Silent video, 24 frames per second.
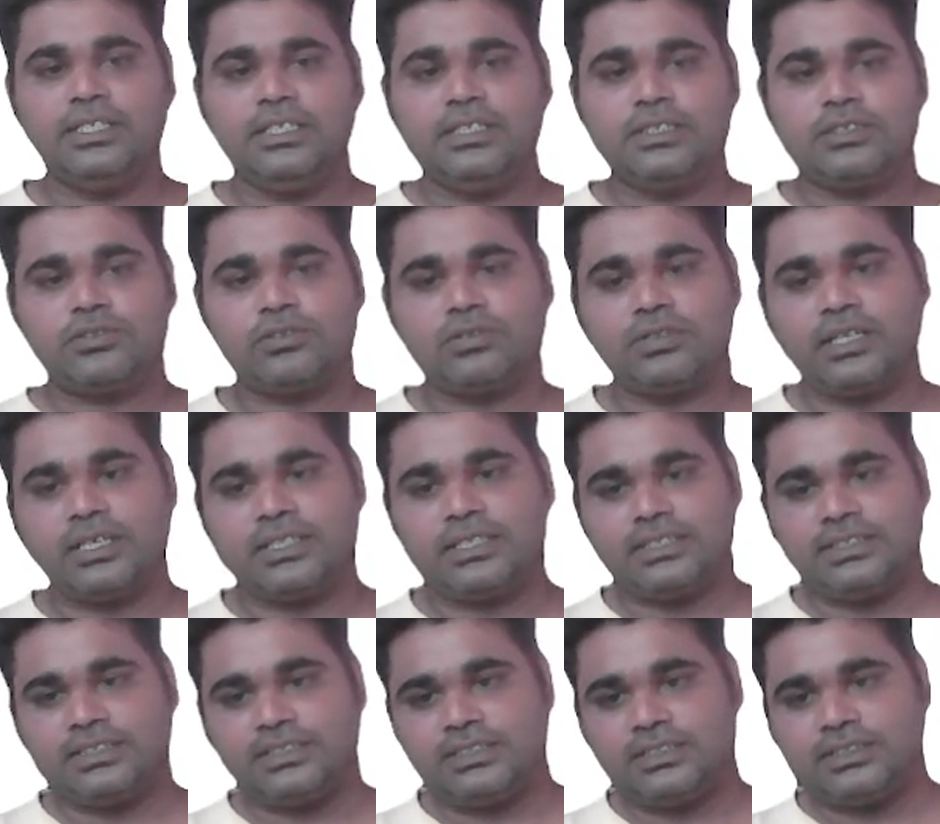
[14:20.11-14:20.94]
So
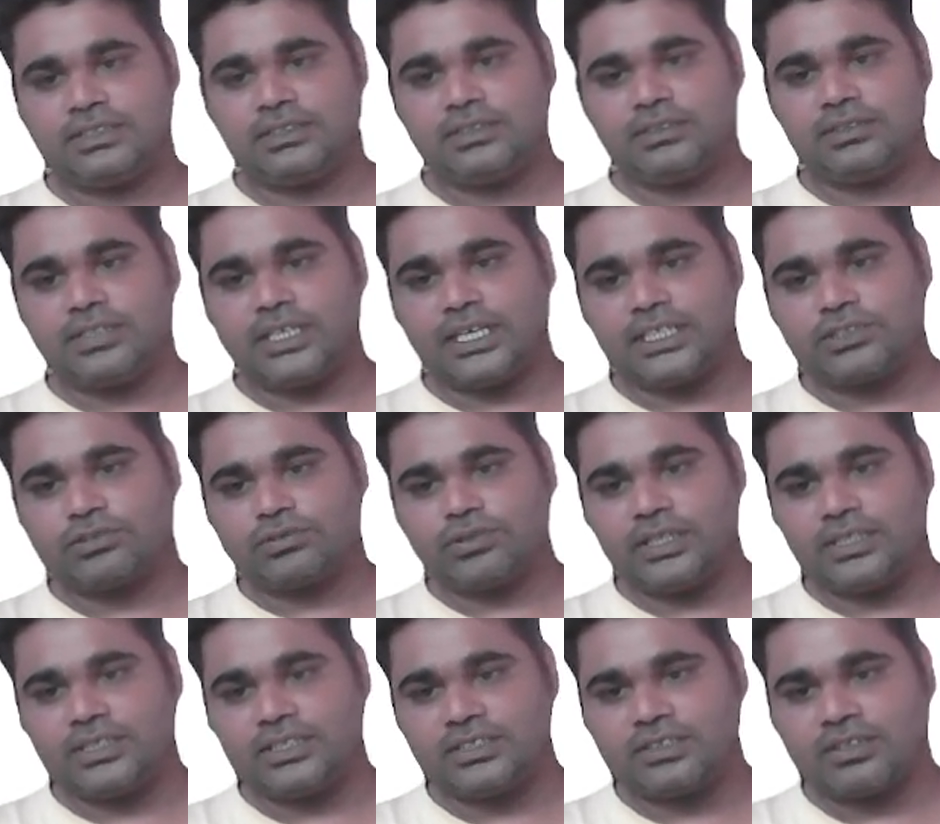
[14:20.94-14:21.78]
that's why
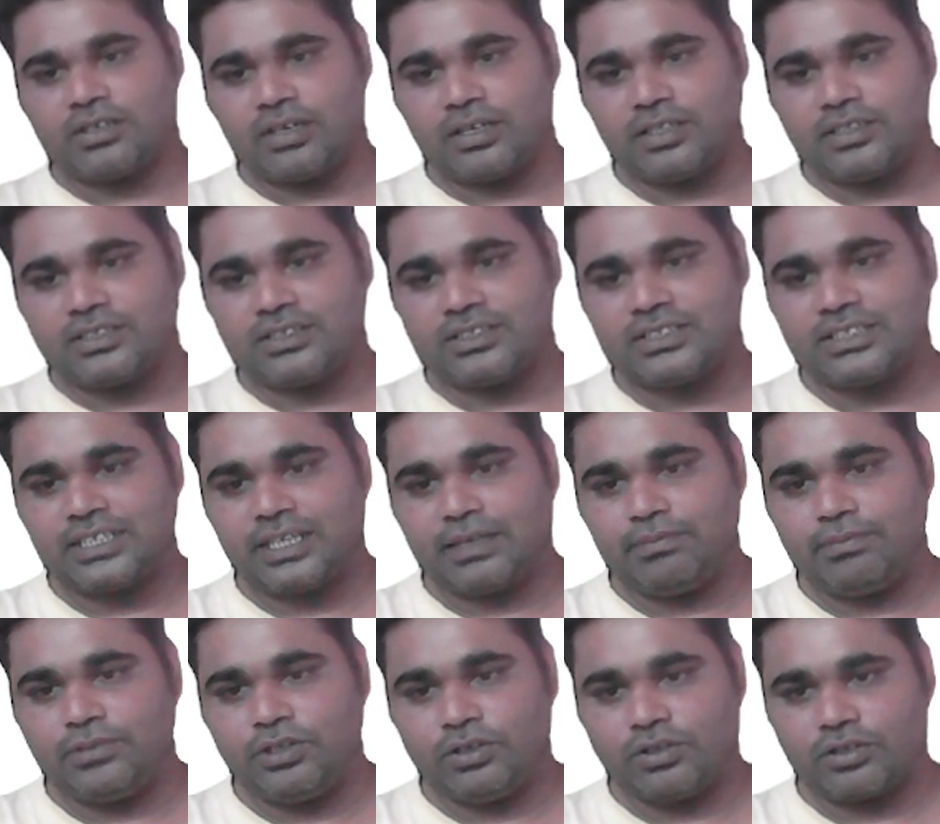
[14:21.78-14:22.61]
it is called the
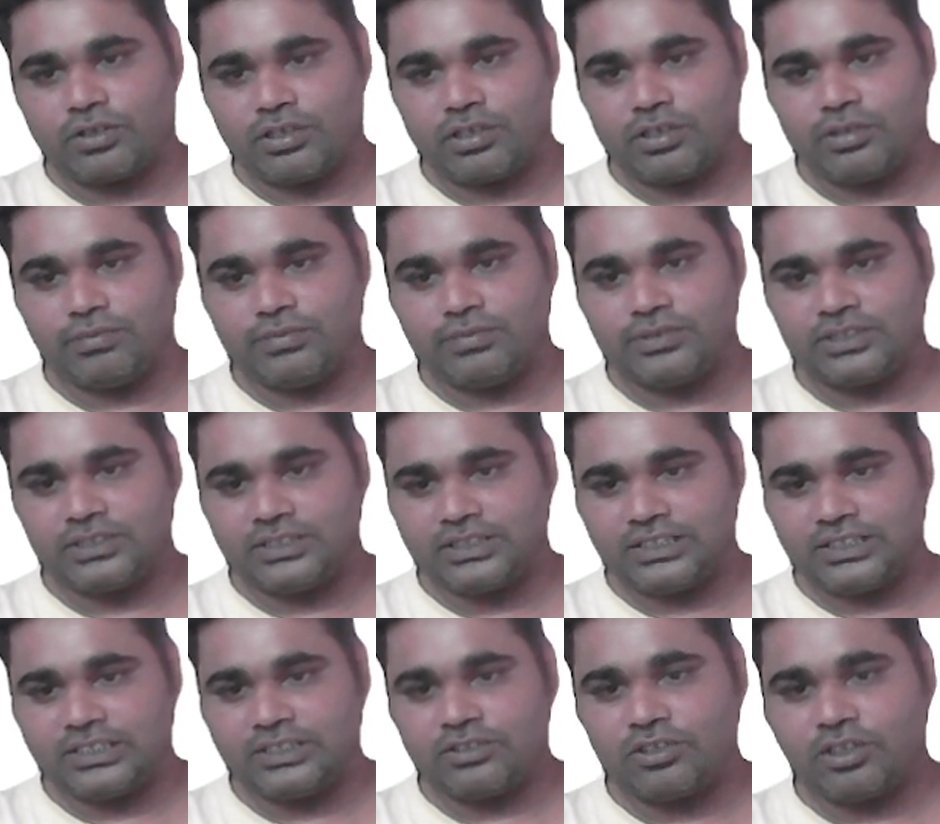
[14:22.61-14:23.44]
semi-autonomous. It
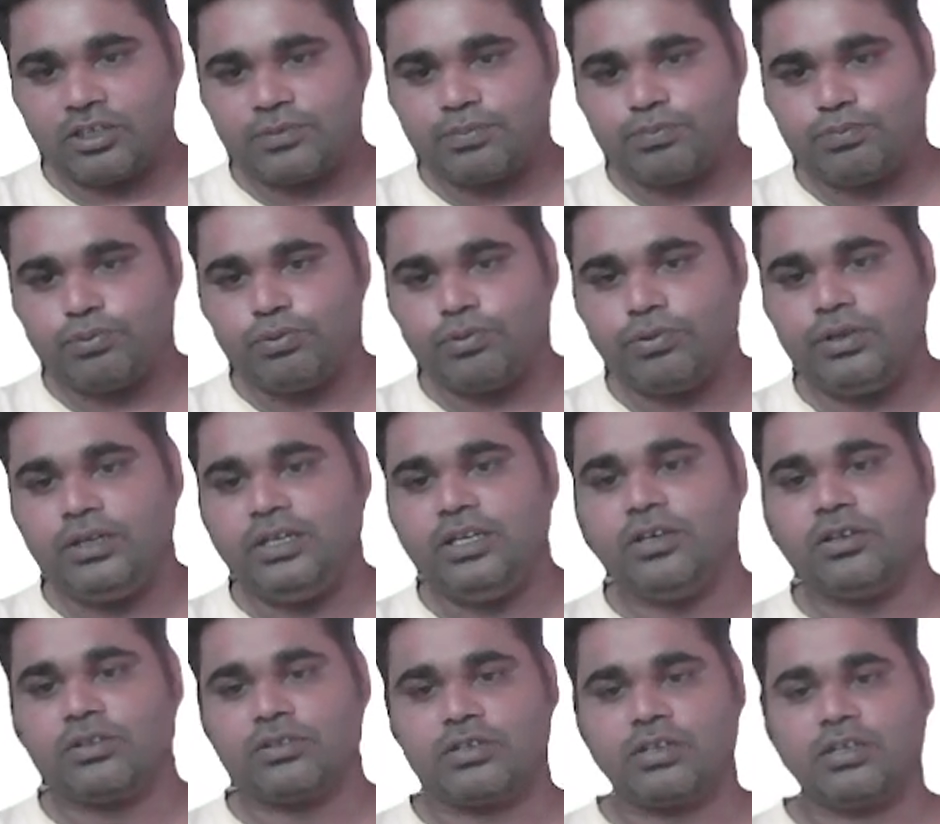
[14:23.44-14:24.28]
is not fully
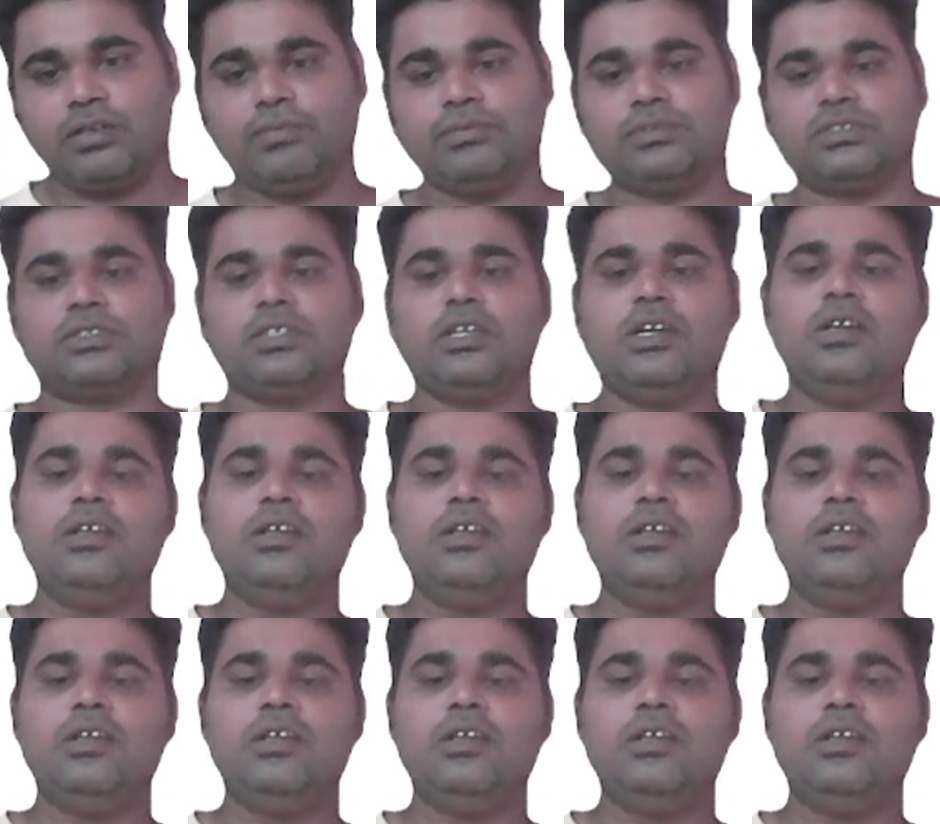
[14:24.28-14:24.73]
autonomous.